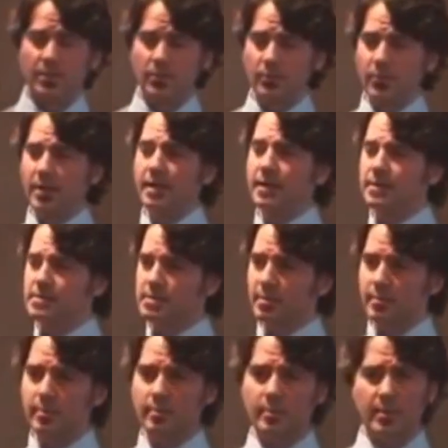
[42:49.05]
We wanted
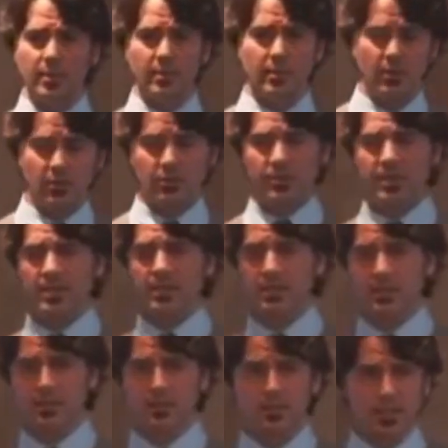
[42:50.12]
some
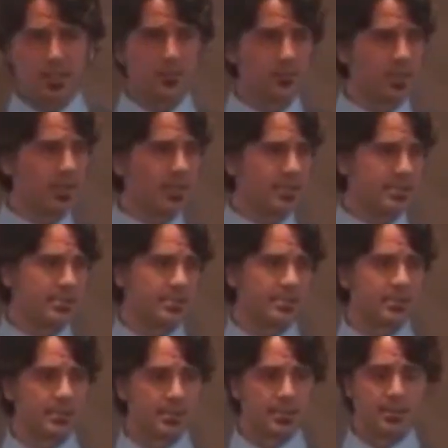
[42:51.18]
oatmeal and brown
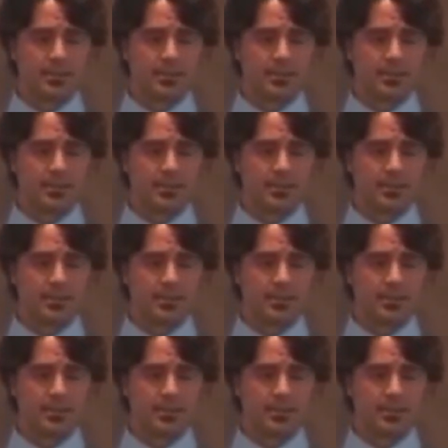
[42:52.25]
rice